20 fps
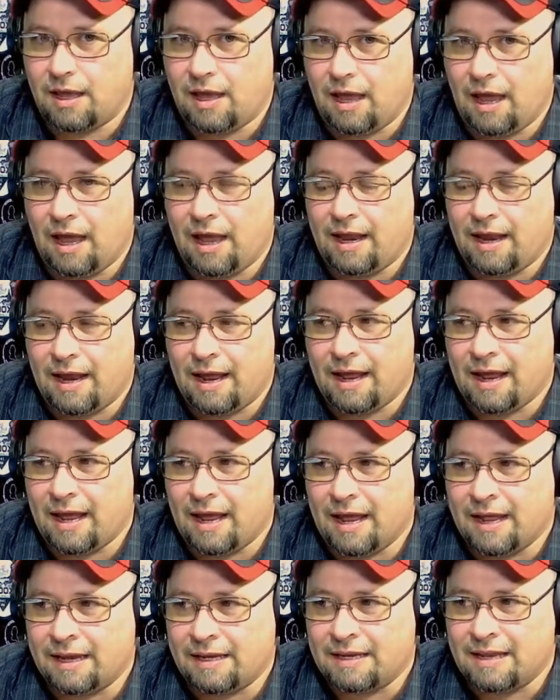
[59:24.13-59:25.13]

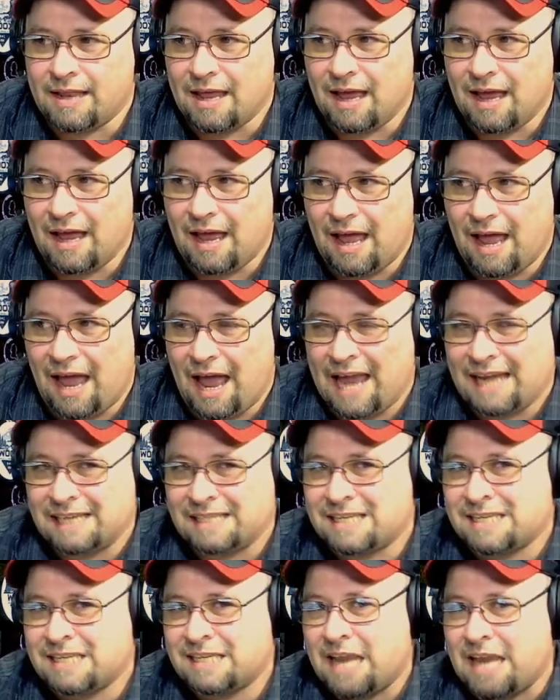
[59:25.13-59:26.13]
I
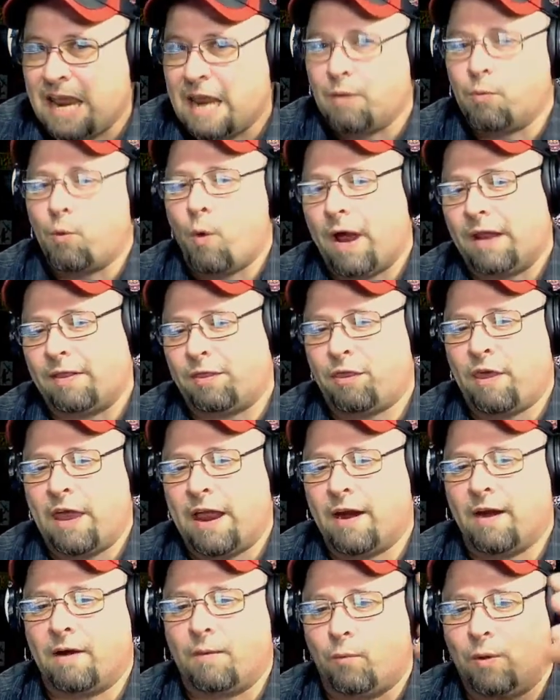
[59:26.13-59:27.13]
see
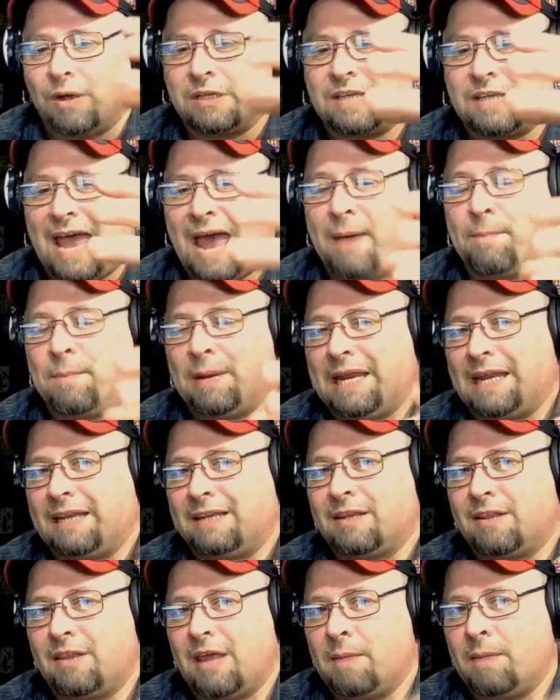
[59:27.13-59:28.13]
what's happening
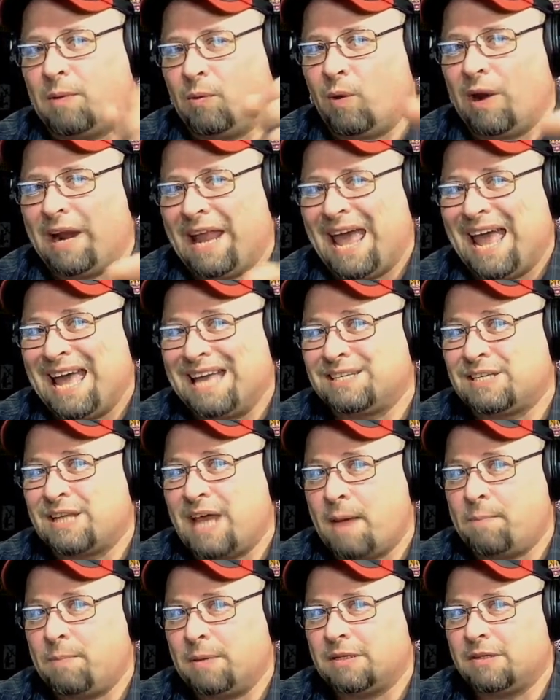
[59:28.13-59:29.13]
to them and what has
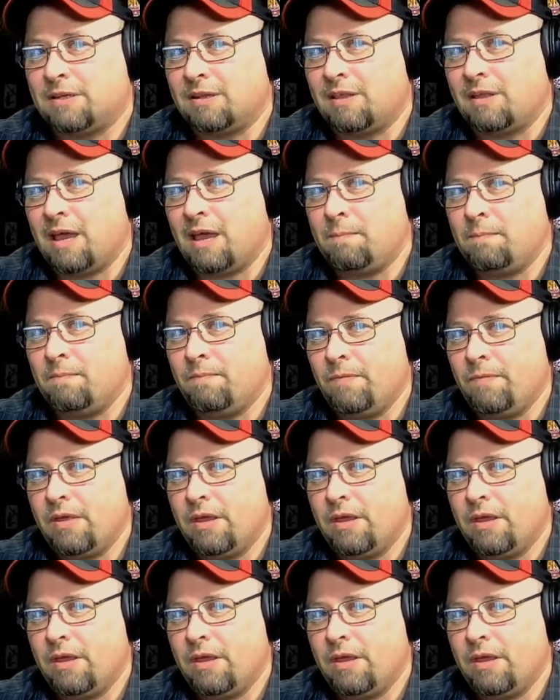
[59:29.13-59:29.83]
happened to them,